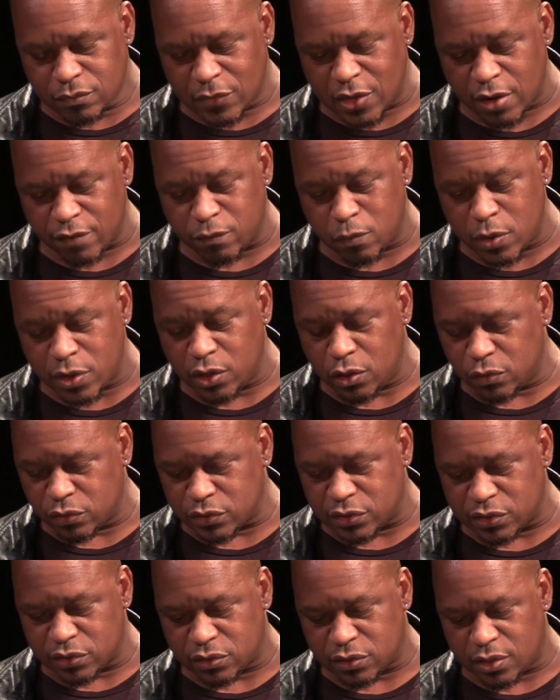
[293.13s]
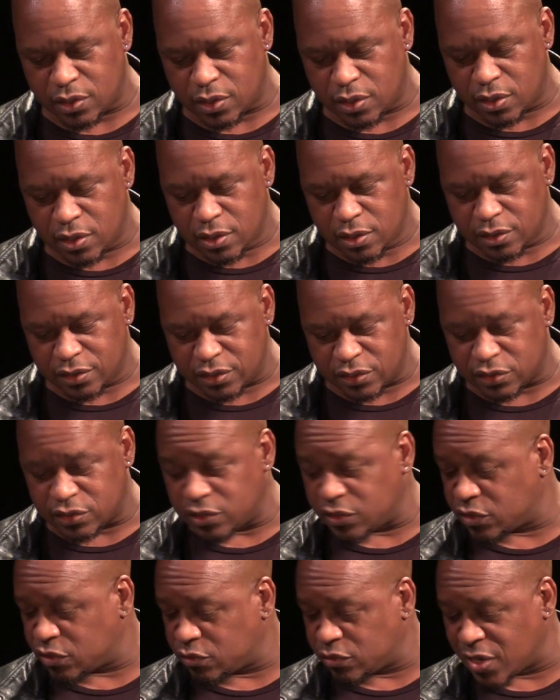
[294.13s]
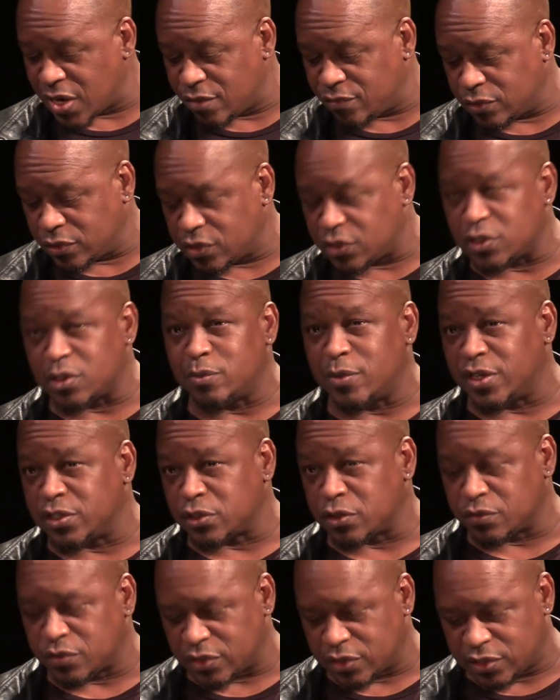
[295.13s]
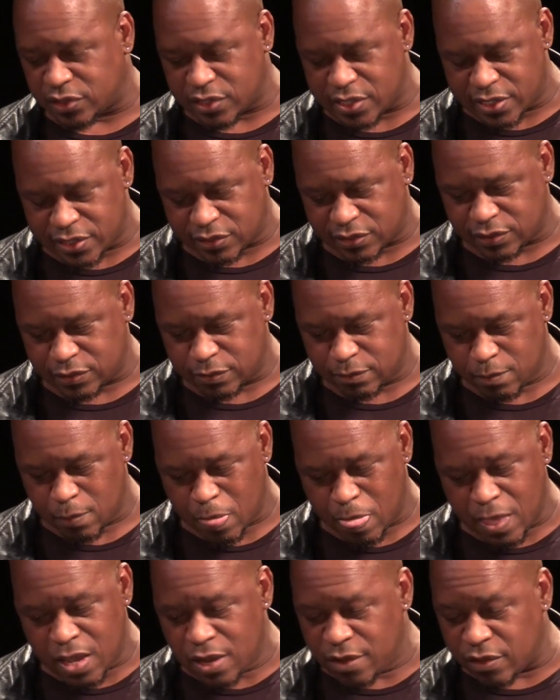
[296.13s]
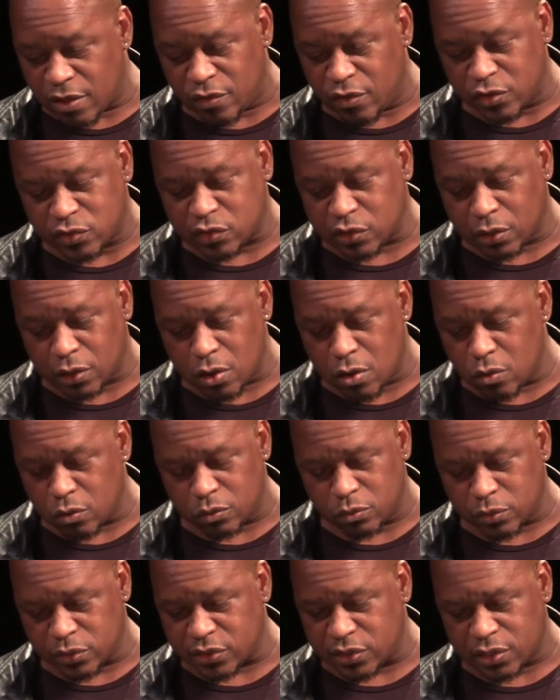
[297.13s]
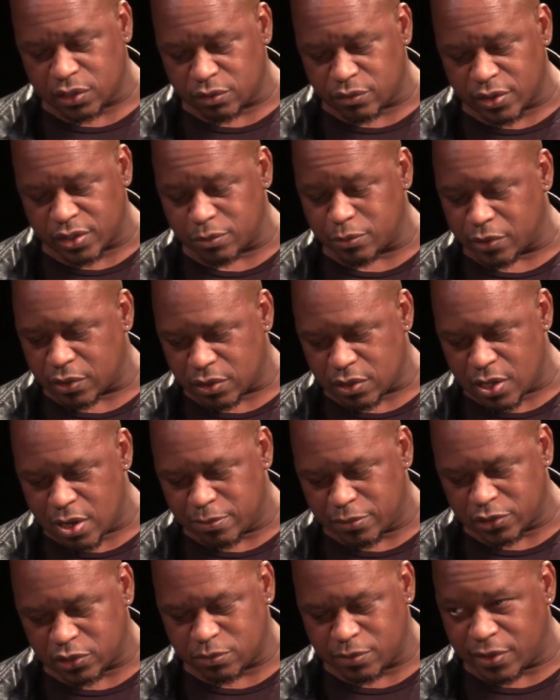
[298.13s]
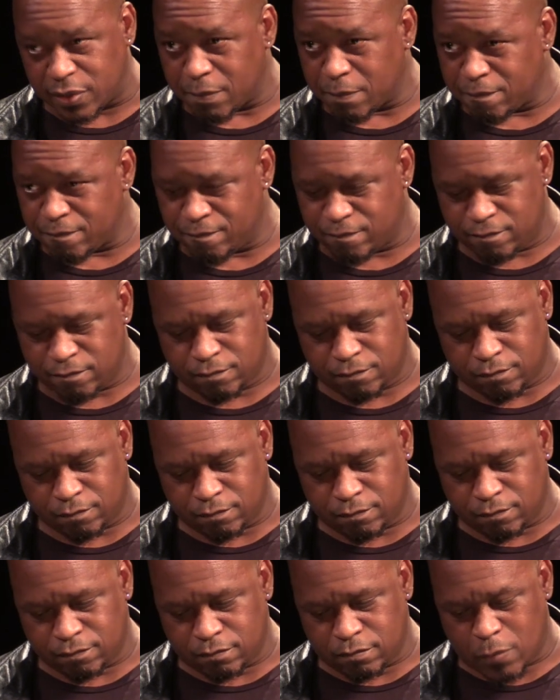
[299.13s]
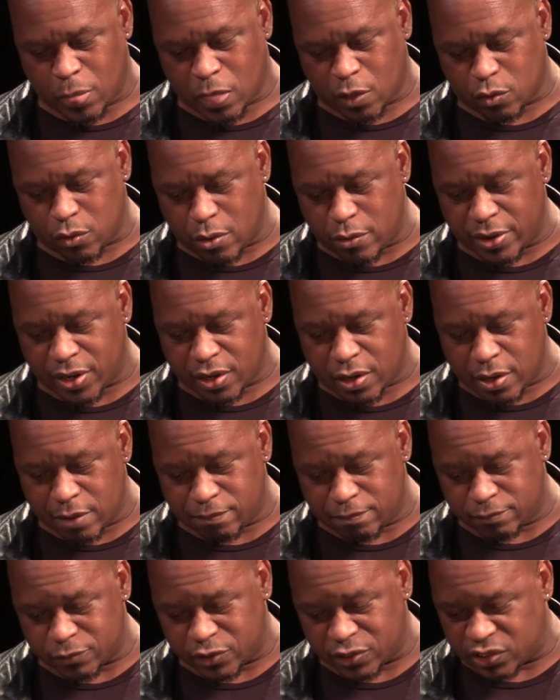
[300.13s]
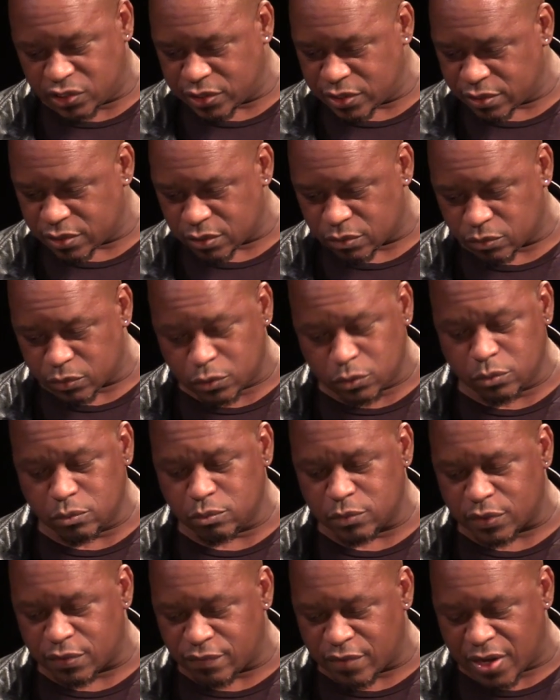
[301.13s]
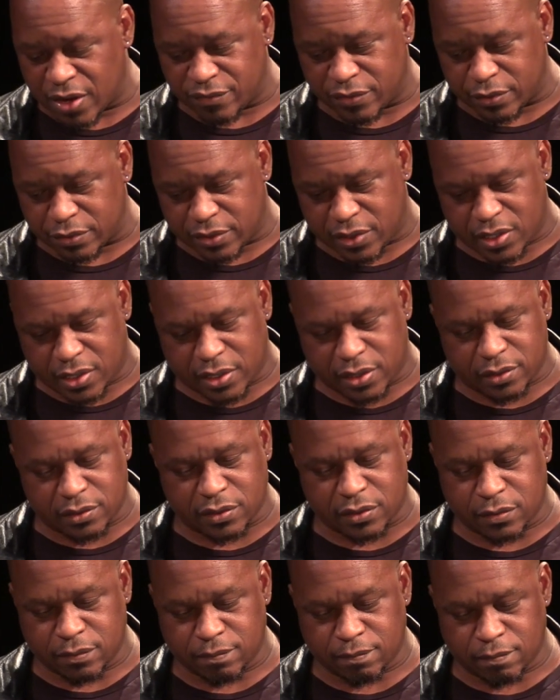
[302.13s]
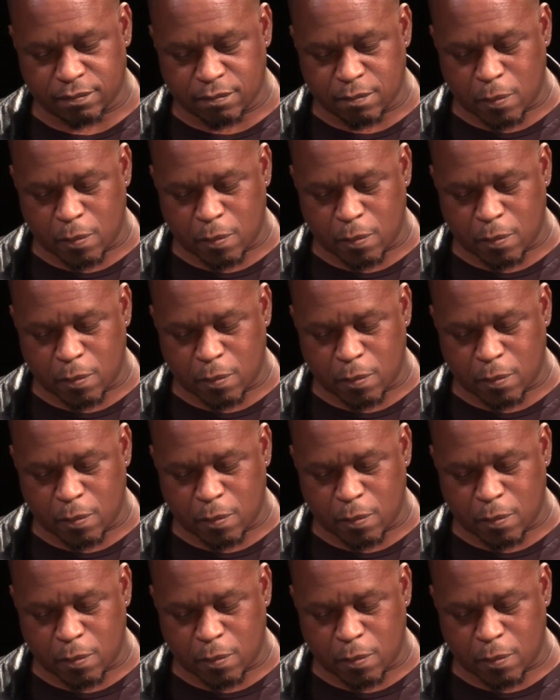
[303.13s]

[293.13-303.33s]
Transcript: Now, if one uses the distance traveled as the measure of success, then this alone was an incredible accomplishment. Growing up, she shared a room with five other kids.